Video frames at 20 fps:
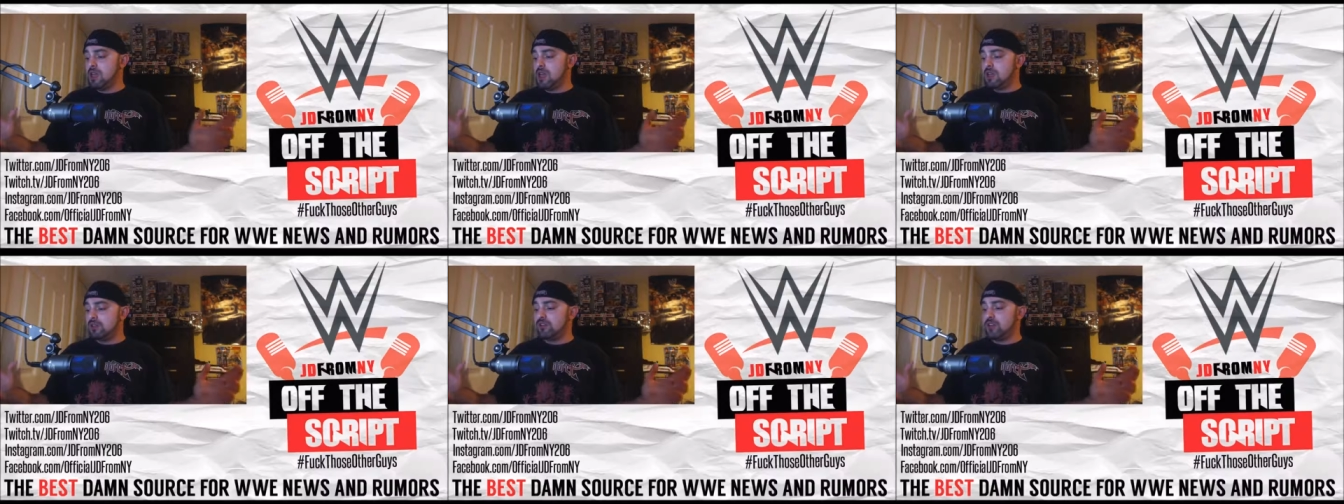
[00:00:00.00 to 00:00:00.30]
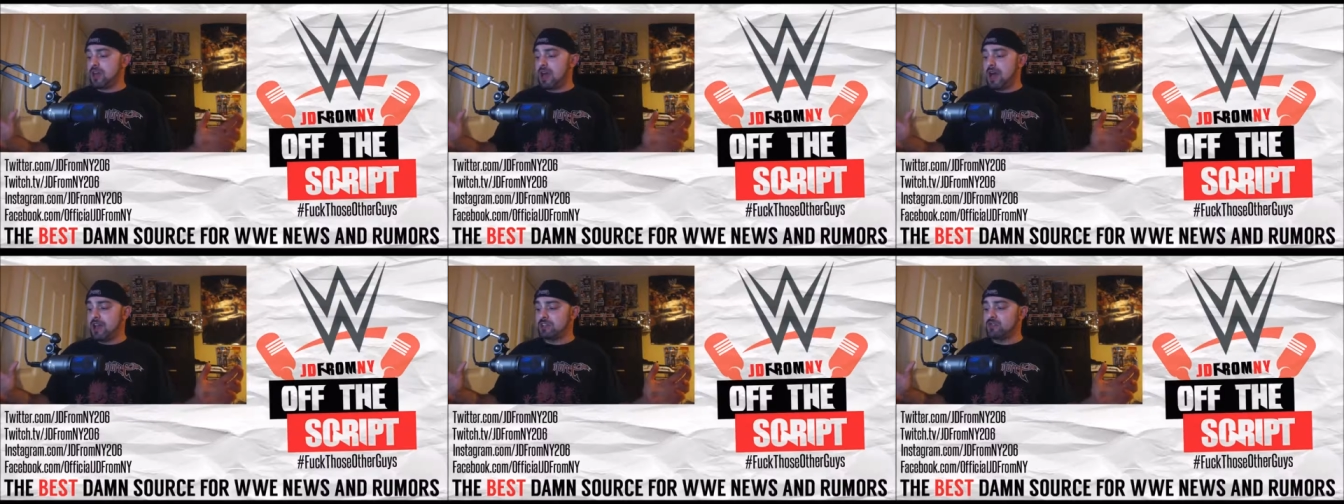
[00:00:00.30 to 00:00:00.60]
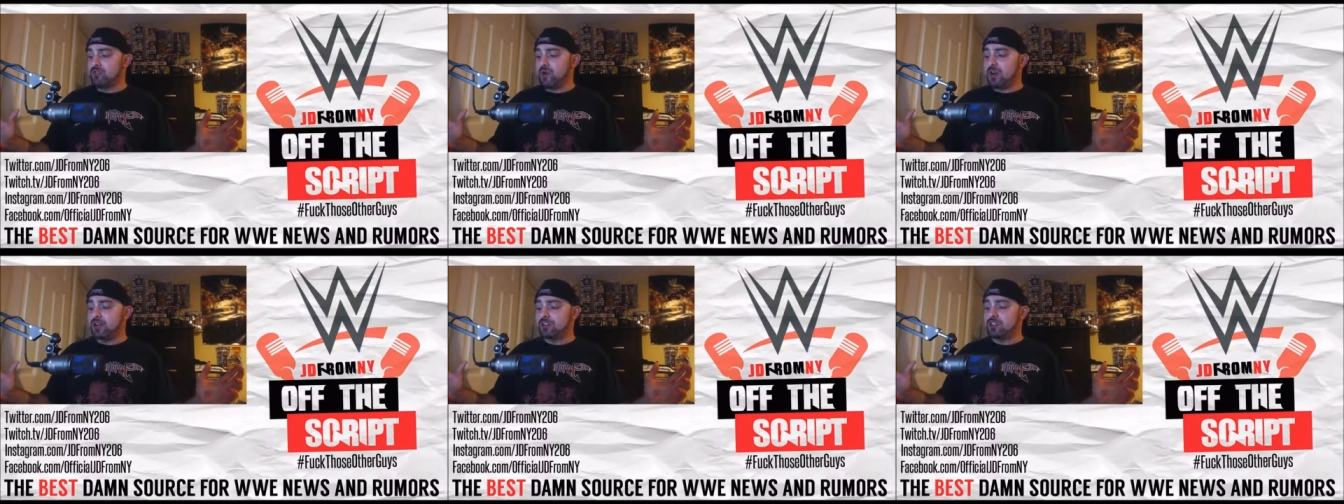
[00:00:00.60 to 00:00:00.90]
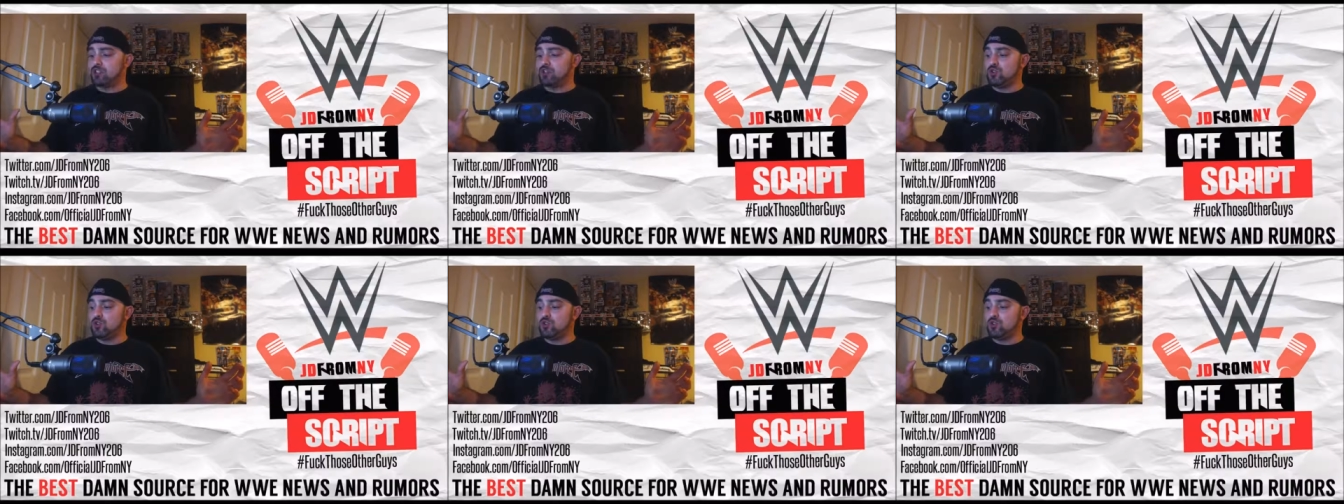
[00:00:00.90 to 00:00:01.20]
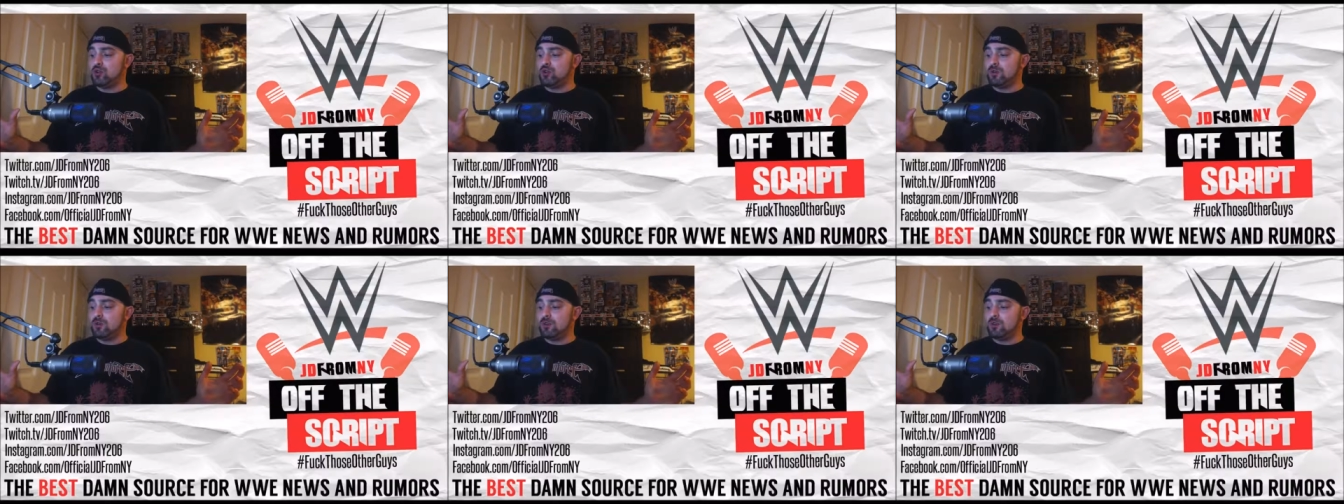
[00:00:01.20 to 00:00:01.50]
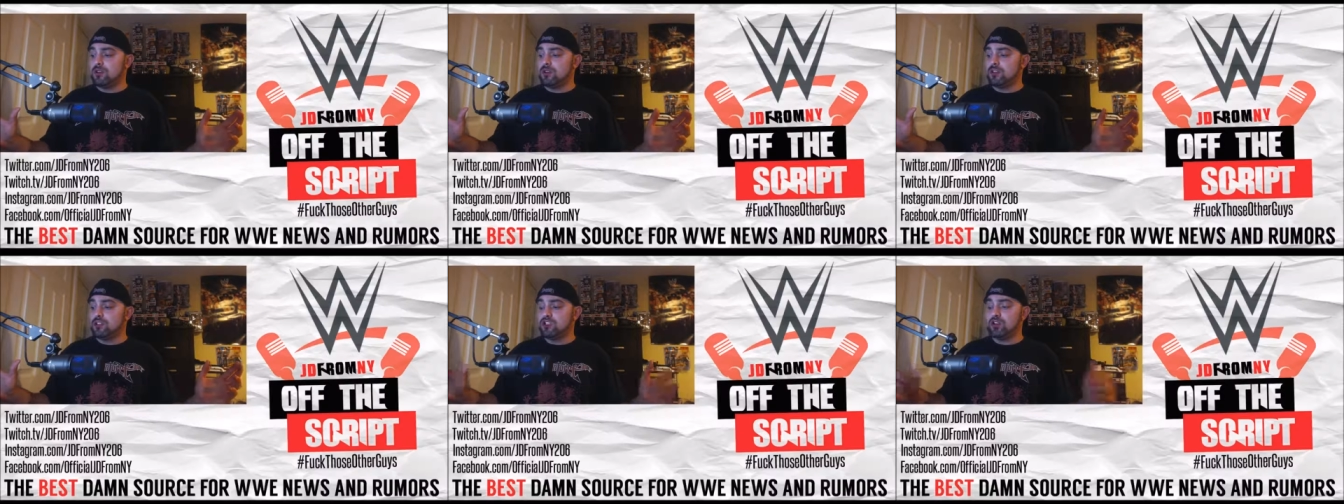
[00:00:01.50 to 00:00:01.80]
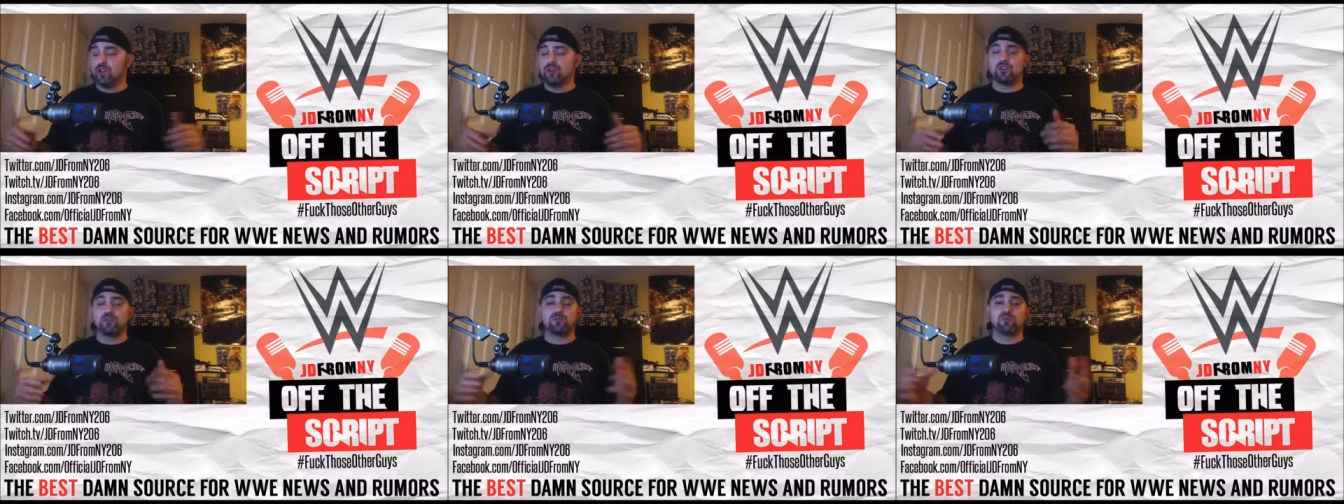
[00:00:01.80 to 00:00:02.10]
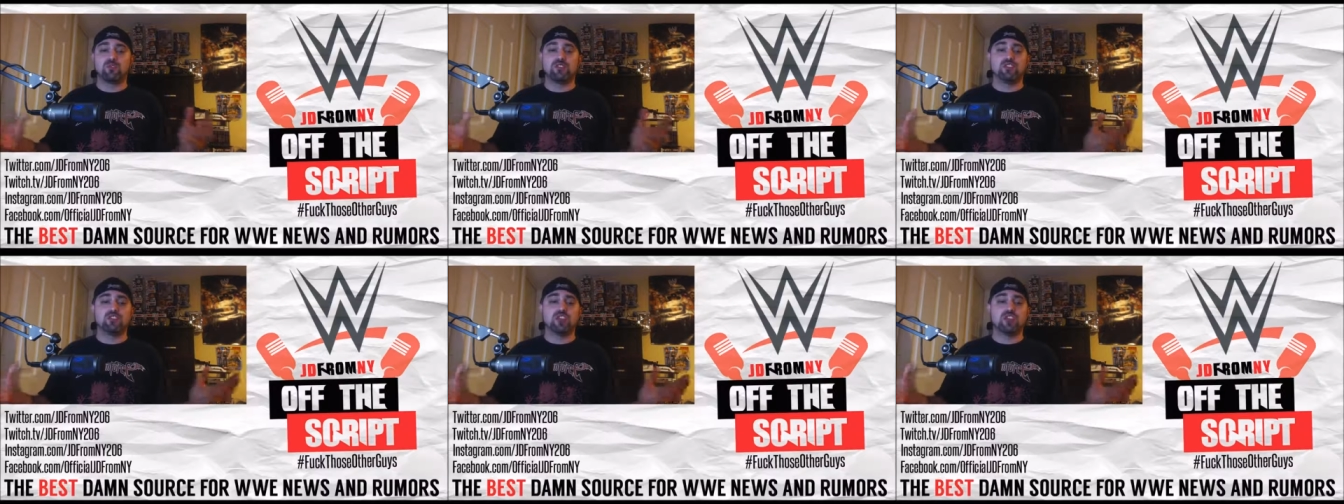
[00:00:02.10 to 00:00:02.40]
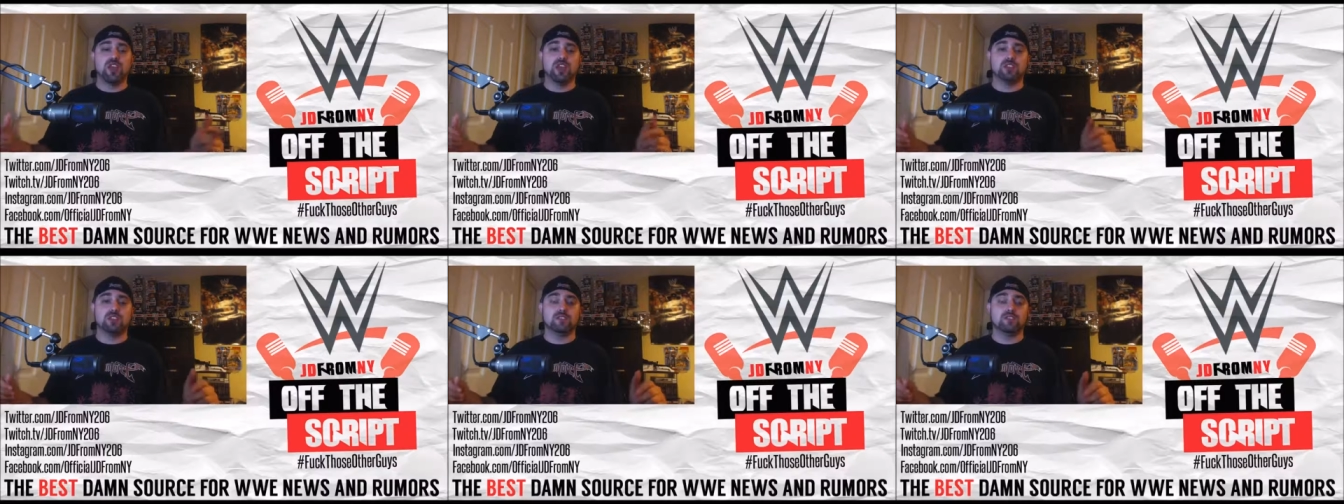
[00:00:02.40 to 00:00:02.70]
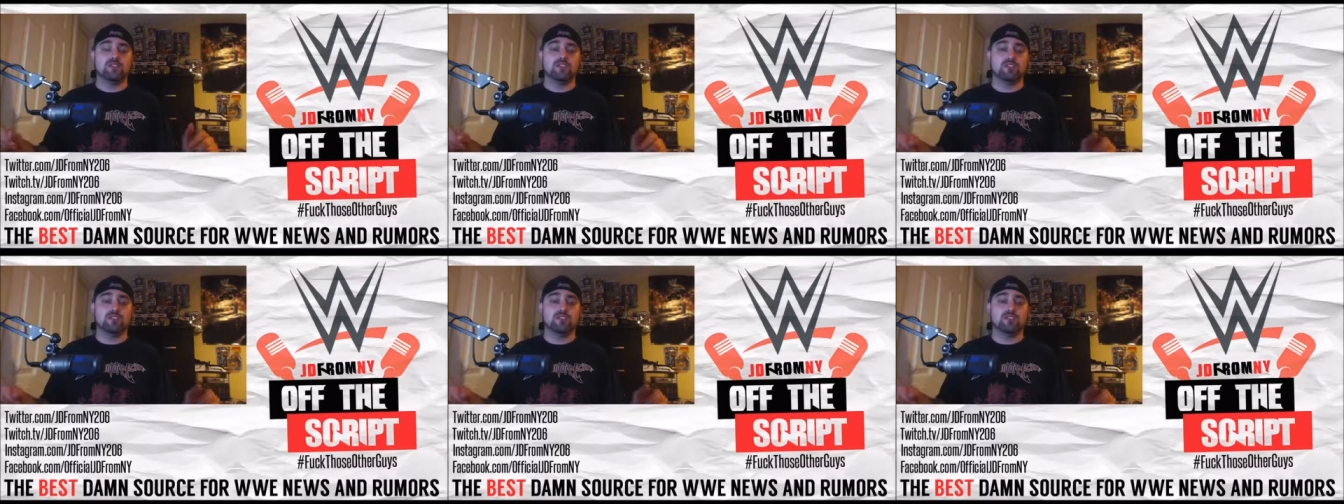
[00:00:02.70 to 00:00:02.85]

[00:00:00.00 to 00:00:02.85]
If you guys want to show your appreciation